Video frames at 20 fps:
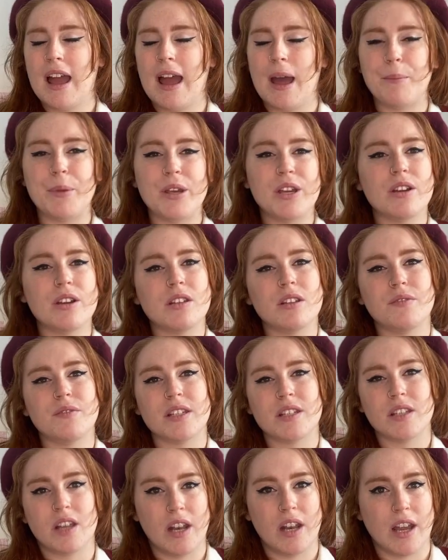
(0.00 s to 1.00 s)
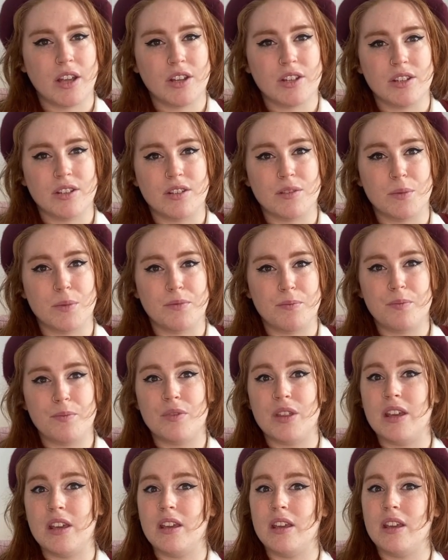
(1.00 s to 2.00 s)
and because of its connections with
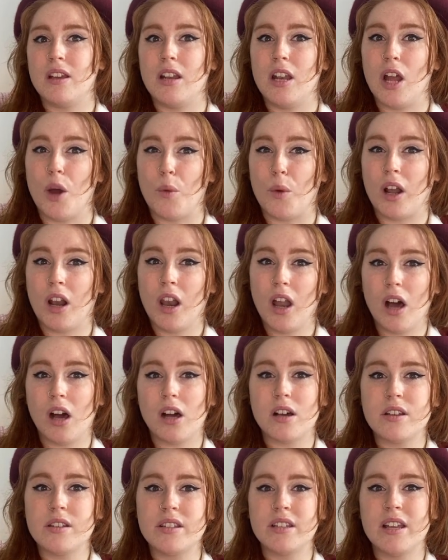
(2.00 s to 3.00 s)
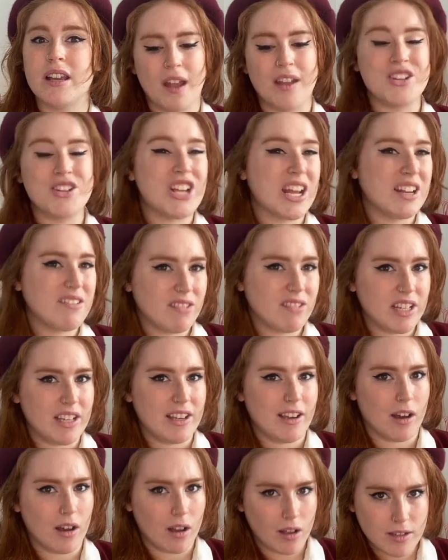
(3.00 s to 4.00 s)
the lower class and
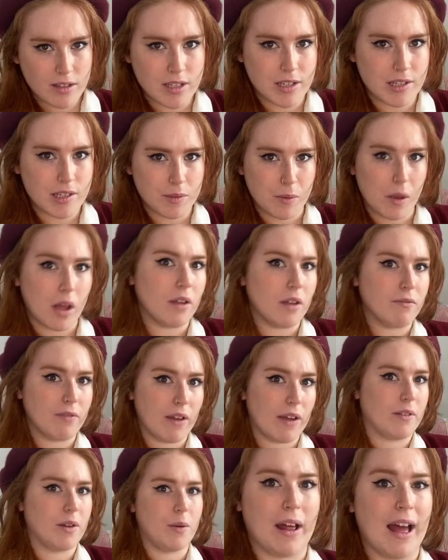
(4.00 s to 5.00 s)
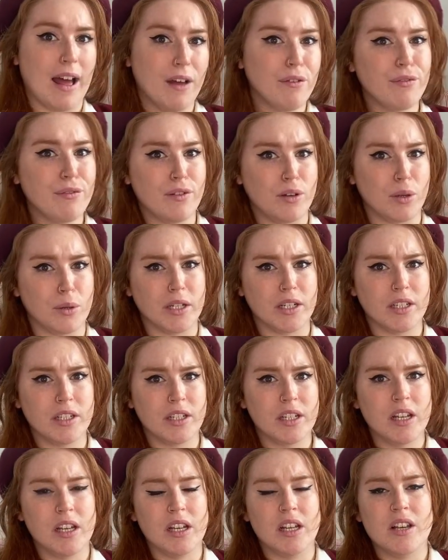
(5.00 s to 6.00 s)
generally artists weren't very affluent
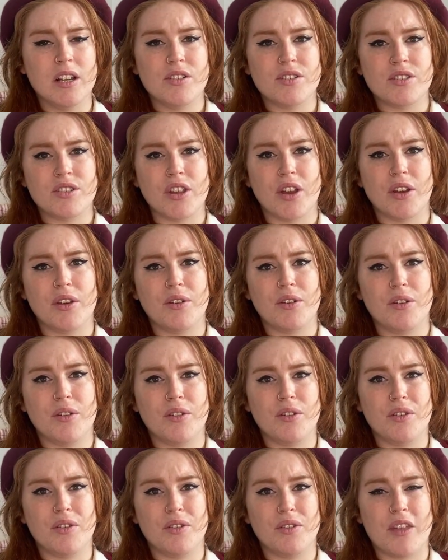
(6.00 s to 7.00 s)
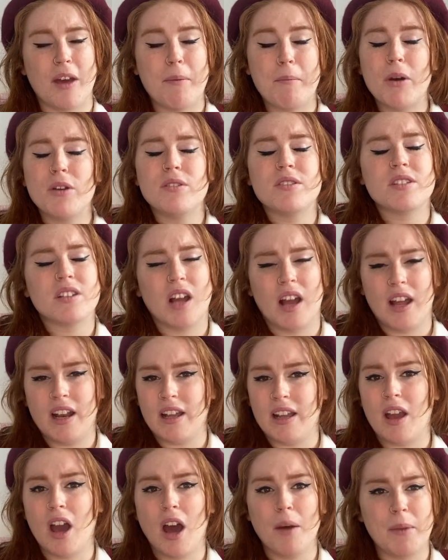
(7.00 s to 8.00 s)
so they're most likely
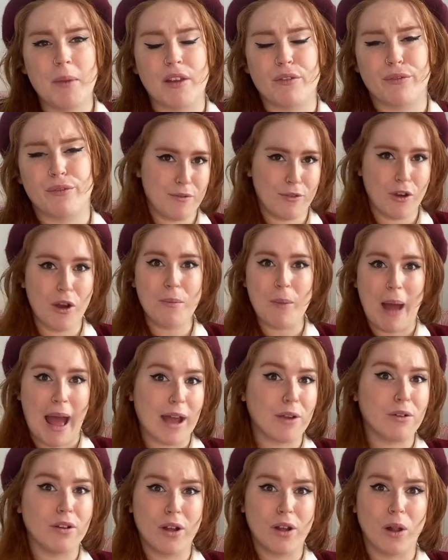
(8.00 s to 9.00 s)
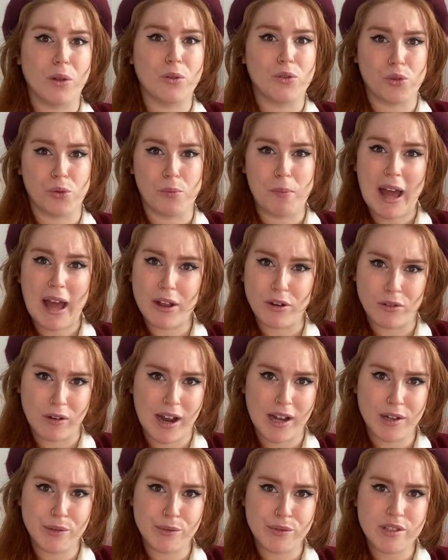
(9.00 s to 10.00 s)
coming from agricultural
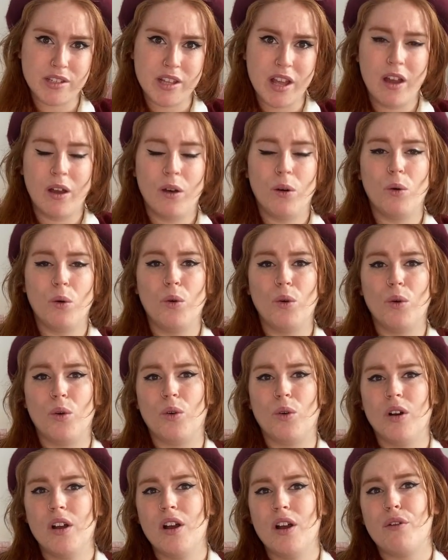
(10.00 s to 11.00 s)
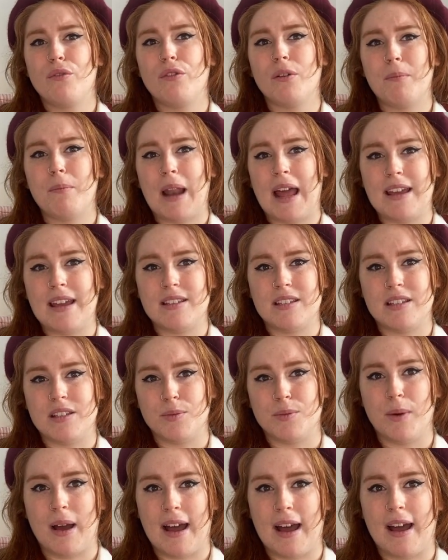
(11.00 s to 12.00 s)
backgrounds or from places
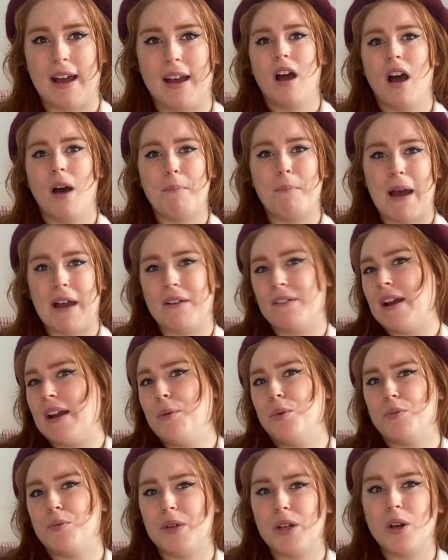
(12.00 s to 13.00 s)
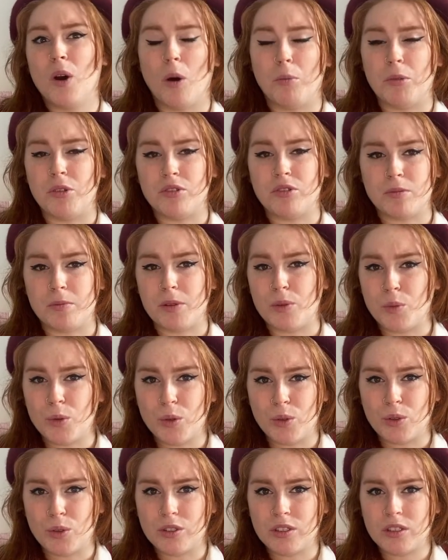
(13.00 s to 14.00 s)
where a beret would be common to be
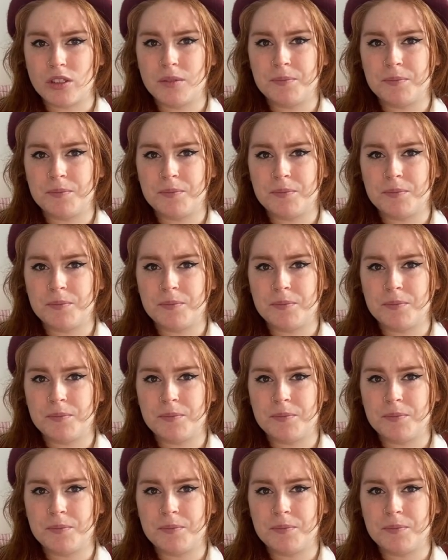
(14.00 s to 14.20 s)
worn